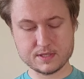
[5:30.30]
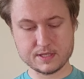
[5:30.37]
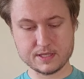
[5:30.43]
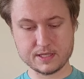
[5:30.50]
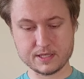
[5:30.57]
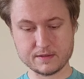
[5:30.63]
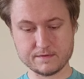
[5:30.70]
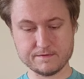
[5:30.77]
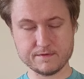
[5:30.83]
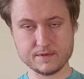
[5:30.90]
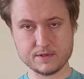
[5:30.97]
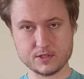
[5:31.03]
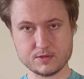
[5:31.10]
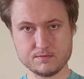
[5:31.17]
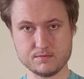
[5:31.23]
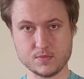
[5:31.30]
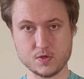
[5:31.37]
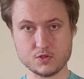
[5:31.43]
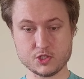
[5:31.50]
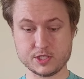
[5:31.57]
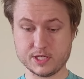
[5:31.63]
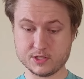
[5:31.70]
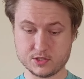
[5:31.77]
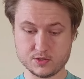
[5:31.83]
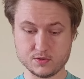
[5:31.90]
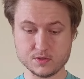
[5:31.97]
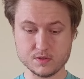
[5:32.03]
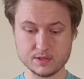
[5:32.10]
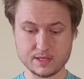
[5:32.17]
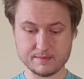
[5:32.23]
Then it merges
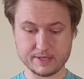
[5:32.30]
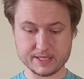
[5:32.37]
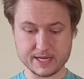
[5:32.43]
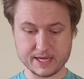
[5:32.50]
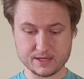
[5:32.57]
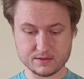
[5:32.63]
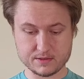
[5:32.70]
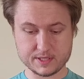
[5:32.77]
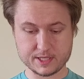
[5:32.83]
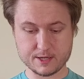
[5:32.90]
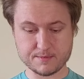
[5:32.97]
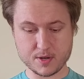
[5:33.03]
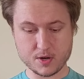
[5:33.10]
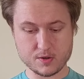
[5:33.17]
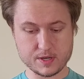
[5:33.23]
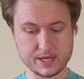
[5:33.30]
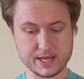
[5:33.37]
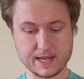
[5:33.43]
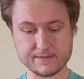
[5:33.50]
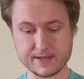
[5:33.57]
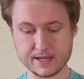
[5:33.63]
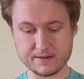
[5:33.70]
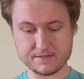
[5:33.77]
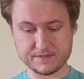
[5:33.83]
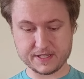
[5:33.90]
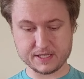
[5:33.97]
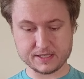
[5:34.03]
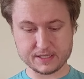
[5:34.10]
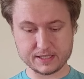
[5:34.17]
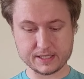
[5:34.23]
into Don't Let Me Down, Dig a Pony, I've Got a
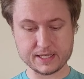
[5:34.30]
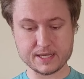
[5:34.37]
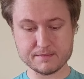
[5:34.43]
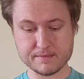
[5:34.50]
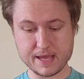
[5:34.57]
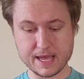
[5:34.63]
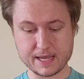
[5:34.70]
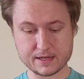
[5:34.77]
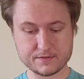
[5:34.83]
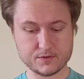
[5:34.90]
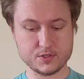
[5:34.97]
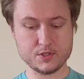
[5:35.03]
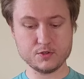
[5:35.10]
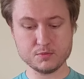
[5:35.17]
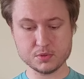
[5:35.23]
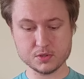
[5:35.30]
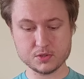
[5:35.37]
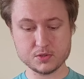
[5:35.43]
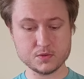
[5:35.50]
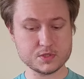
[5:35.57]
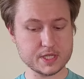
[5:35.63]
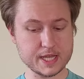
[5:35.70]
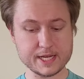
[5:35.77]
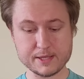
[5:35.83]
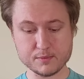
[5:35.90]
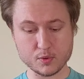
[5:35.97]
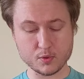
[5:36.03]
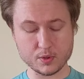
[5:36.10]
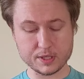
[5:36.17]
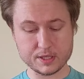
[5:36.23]
Feeling, Get Back, For You Blue, Teddy
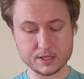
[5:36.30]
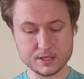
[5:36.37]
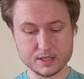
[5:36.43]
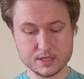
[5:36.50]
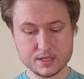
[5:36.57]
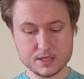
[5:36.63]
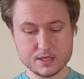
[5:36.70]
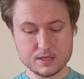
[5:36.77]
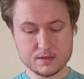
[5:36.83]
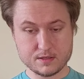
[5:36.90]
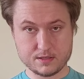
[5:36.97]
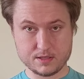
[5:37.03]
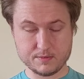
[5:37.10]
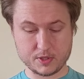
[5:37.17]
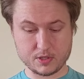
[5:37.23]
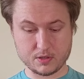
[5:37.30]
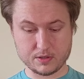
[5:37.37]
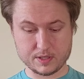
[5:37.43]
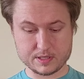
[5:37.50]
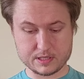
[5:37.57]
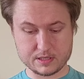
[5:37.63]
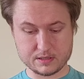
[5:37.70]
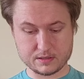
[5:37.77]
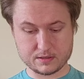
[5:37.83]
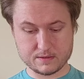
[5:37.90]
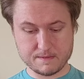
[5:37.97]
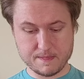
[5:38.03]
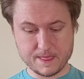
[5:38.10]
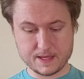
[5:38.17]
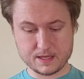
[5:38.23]
Boy, the McCartney song,
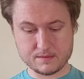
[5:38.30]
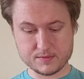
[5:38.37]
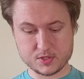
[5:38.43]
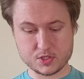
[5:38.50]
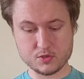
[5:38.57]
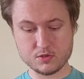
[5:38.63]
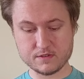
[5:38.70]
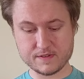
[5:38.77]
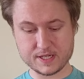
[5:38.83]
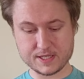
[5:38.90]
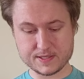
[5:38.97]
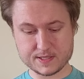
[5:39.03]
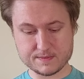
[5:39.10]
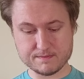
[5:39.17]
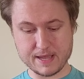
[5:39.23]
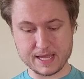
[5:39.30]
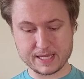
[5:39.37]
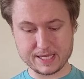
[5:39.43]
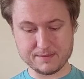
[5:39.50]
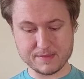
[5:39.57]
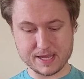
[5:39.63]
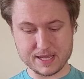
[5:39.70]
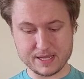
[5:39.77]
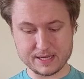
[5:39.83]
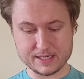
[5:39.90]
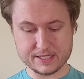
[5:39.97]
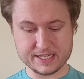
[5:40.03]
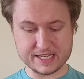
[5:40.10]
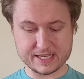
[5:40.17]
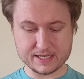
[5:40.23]
Two of Us, Maggie May,
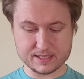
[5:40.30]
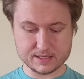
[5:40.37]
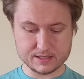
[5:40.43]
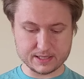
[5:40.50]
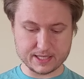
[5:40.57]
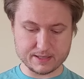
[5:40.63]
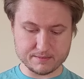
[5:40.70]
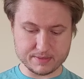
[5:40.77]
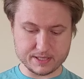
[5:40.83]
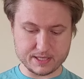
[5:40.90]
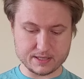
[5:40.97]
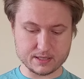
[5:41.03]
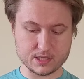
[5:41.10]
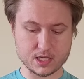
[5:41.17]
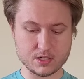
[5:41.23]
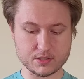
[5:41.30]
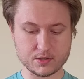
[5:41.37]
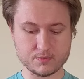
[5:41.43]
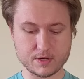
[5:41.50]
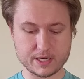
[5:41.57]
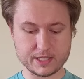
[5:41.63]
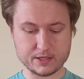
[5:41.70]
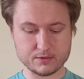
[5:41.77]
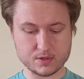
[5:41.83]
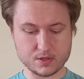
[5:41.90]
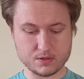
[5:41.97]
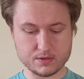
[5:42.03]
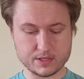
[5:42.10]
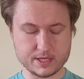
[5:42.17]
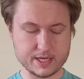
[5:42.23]
Dig It, Let It Be, The Long and Winding
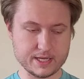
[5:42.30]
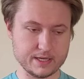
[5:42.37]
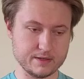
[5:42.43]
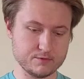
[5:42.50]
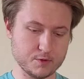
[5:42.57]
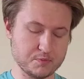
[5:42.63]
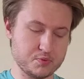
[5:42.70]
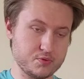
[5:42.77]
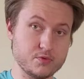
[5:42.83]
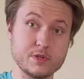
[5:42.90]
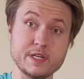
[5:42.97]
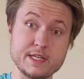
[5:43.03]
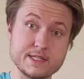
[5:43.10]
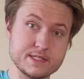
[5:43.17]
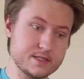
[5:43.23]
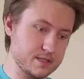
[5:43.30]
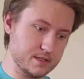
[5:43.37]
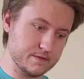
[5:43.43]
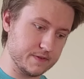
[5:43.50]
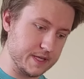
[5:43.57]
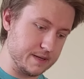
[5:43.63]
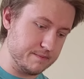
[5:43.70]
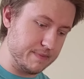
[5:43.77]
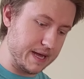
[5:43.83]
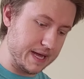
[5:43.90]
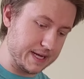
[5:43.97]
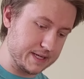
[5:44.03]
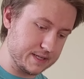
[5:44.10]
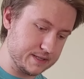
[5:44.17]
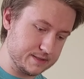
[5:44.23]
Road, and a reprise of Get
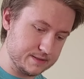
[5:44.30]
Back.